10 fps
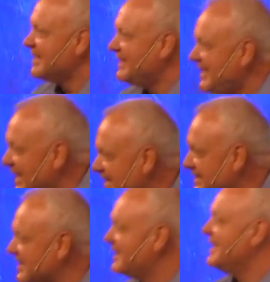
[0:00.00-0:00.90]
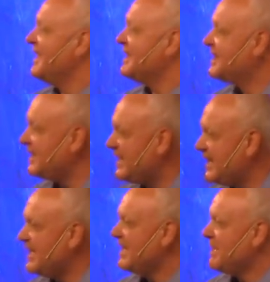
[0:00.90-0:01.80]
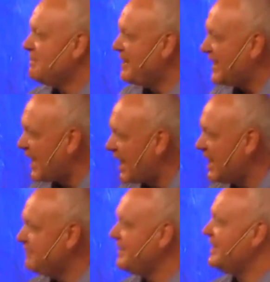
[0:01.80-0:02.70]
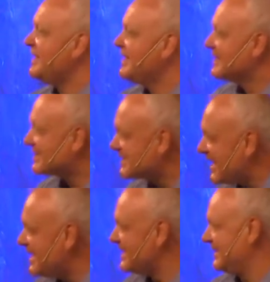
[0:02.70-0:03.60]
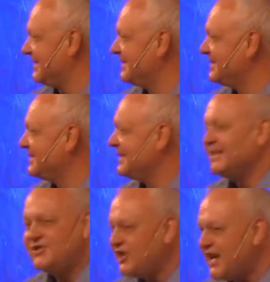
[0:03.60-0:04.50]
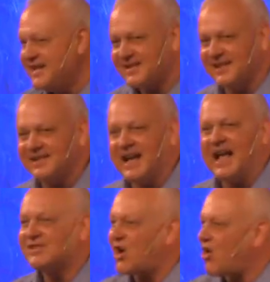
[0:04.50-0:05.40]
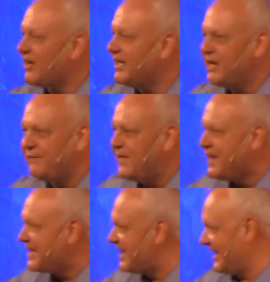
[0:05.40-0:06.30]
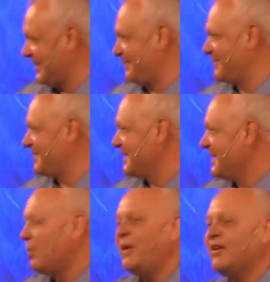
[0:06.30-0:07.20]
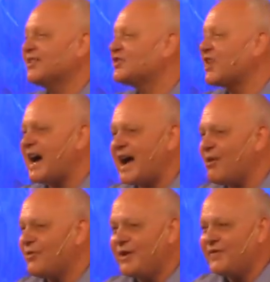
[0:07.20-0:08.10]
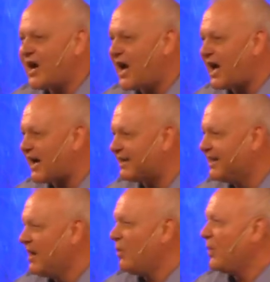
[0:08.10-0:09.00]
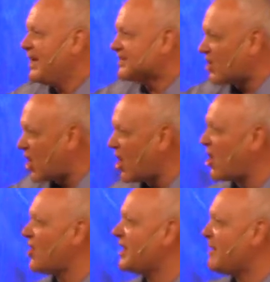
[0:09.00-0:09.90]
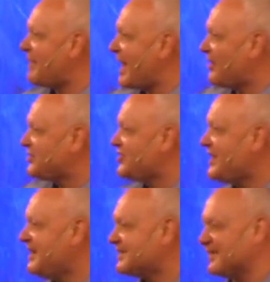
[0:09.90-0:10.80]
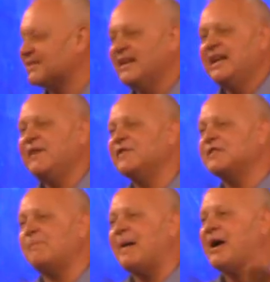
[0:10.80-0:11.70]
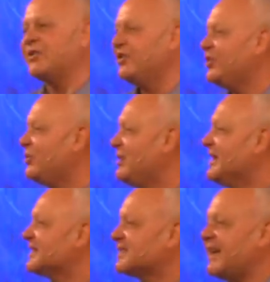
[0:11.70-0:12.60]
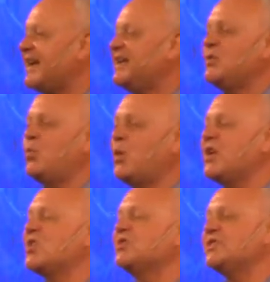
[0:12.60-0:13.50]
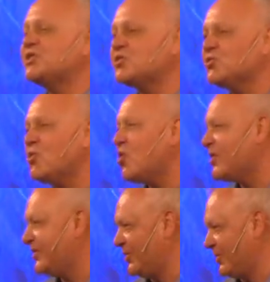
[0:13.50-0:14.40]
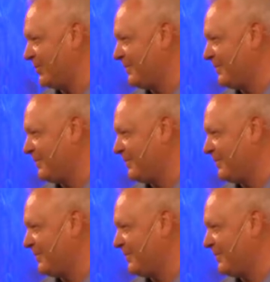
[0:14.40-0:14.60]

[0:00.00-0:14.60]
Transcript: Get thee behind me, Satan. Jesus has already defeated him. We are a child of God. It's all about Jesus. If it's about you, Satan will destroy you.